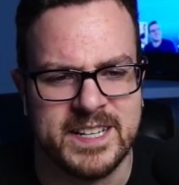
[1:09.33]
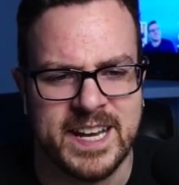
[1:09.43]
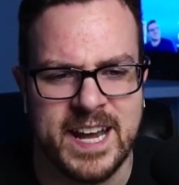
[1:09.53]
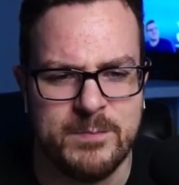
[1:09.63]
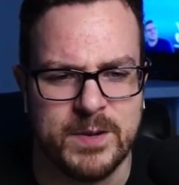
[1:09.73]

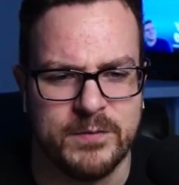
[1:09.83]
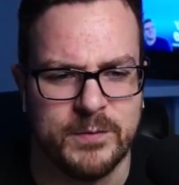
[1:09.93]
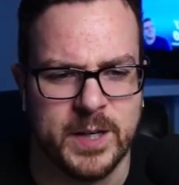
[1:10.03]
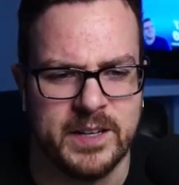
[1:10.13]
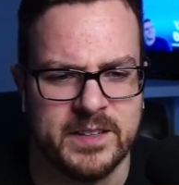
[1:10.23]
can't be
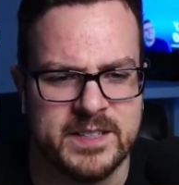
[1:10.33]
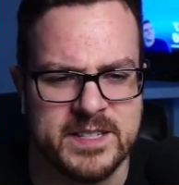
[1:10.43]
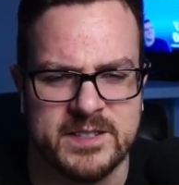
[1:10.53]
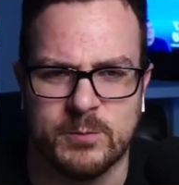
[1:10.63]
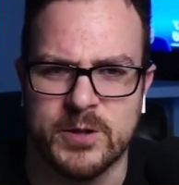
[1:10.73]
friend,
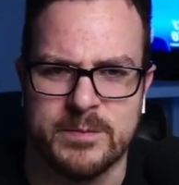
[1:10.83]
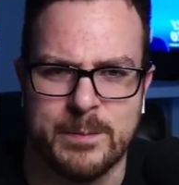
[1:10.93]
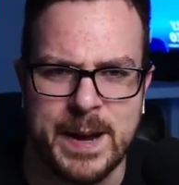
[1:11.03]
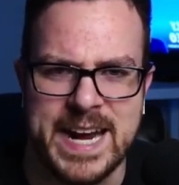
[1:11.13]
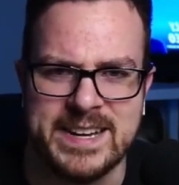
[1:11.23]
because the word
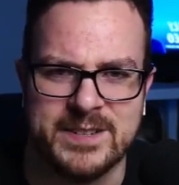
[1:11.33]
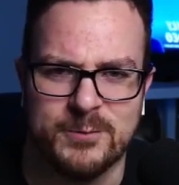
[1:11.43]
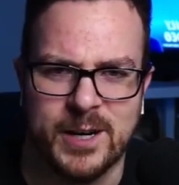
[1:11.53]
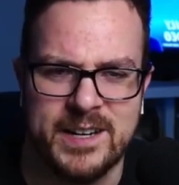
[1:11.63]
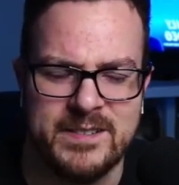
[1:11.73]
mate,
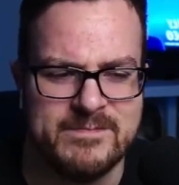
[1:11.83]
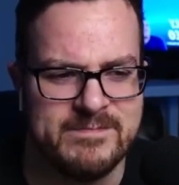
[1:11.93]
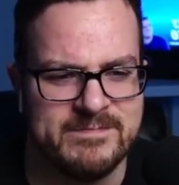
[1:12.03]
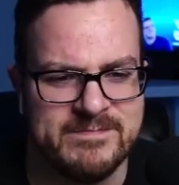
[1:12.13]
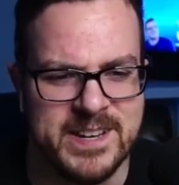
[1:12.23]
right?
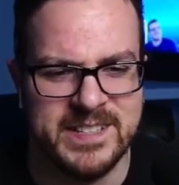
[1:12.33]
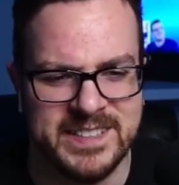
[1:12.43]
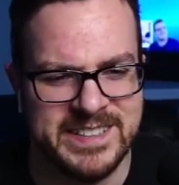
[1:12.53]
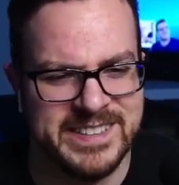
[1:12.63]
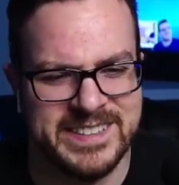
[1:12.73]

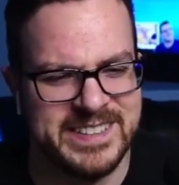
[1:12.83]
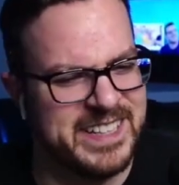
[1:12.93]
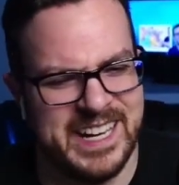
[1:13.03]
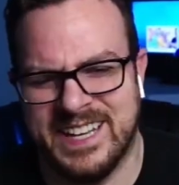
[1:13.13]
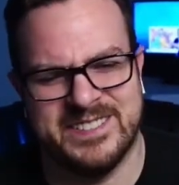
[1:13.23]

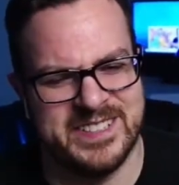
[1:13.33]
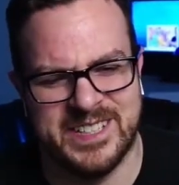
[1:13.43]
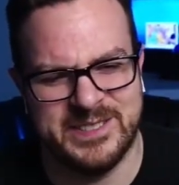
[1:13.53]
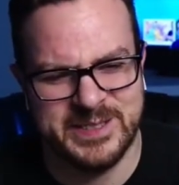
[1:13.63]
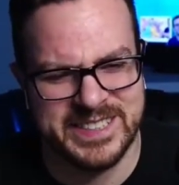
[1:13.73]
I don't know.
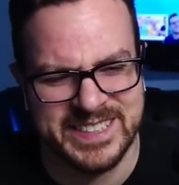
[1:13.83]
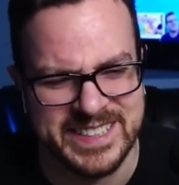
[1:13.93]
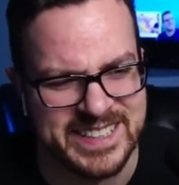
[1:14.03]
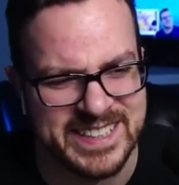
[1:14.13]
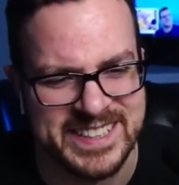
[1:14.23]

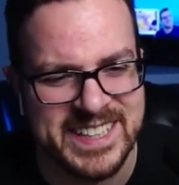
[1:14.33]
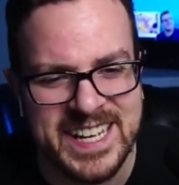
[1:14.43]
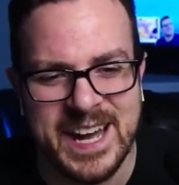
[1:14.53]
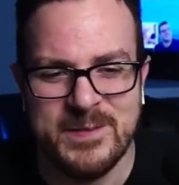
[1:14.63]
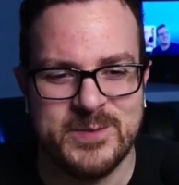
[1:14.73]

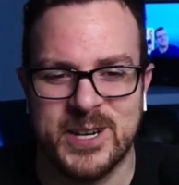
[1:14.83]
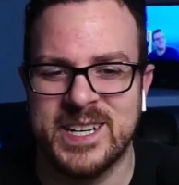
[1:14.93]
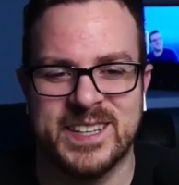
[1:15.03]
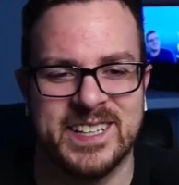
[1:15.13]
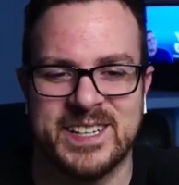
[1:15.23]
I'm trying
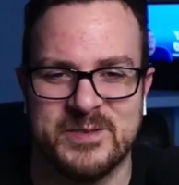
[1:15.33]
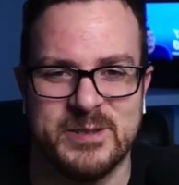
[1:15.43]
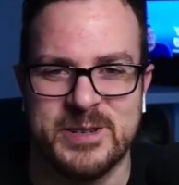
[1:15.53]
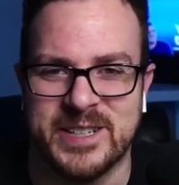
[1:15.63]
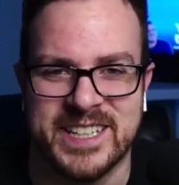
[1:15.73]
to think it
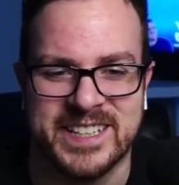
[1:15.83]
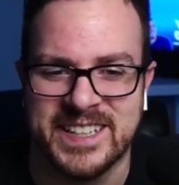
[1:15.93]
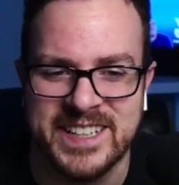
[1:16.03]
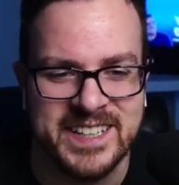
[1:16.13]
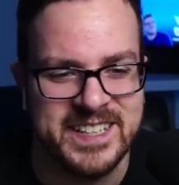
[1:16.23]
through, like,
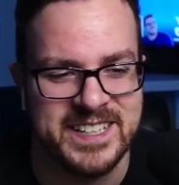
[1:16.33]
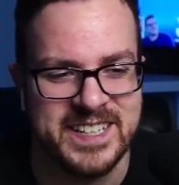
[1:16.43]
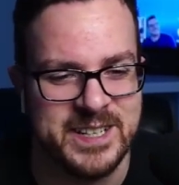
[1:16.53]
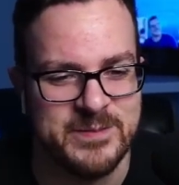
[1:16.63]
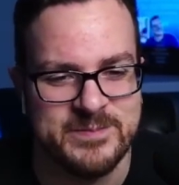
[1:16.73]
you
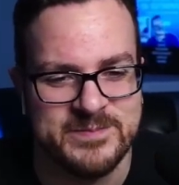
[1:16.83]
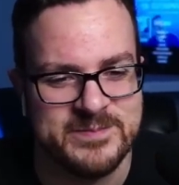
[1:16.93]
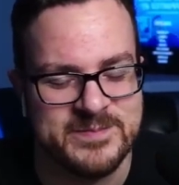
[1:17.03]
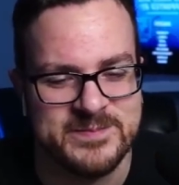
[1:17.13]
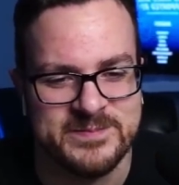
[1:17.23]
know,
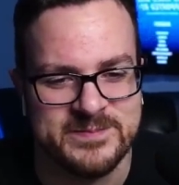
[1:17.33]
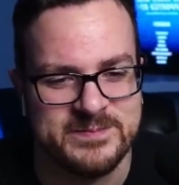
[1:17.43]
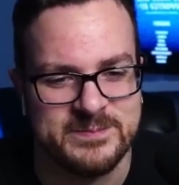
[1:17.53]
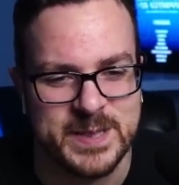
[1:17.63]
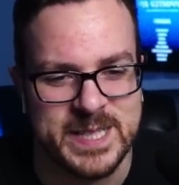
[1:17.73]

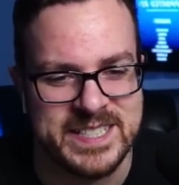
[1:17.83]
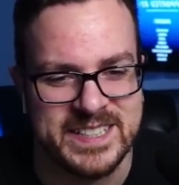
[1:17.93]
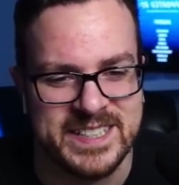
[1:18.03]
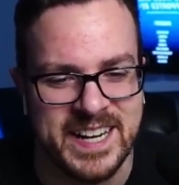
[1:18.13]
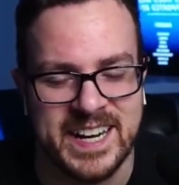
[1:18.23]
but
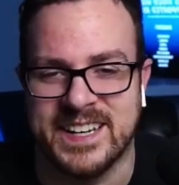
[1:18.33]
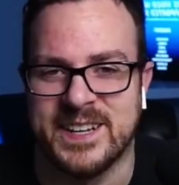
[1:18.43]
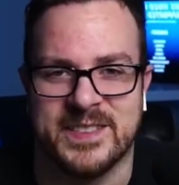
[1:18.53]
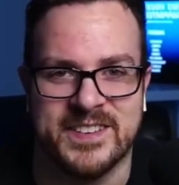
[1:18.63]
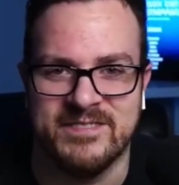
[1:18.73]
I got
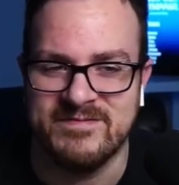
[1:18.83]
nothing.